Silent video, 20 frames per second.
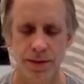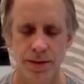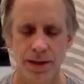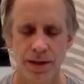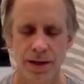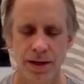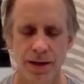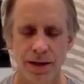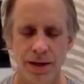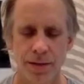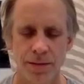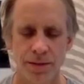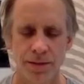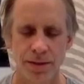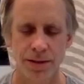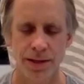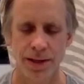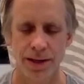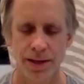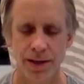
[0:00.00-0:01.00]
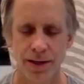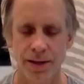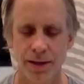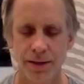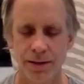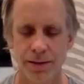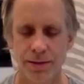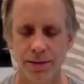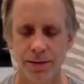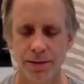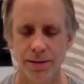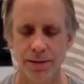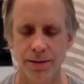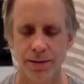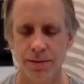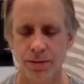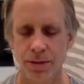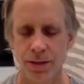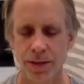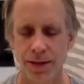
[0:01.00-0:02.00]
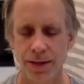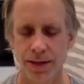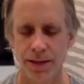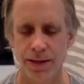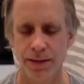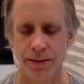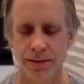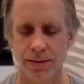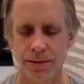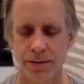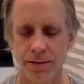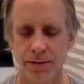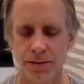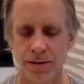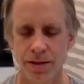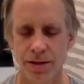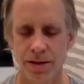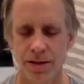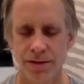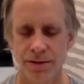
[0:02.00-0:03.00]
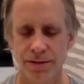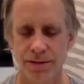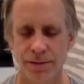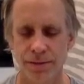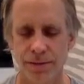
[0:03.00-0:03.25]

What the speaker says: Arms and hands relaxed, soft.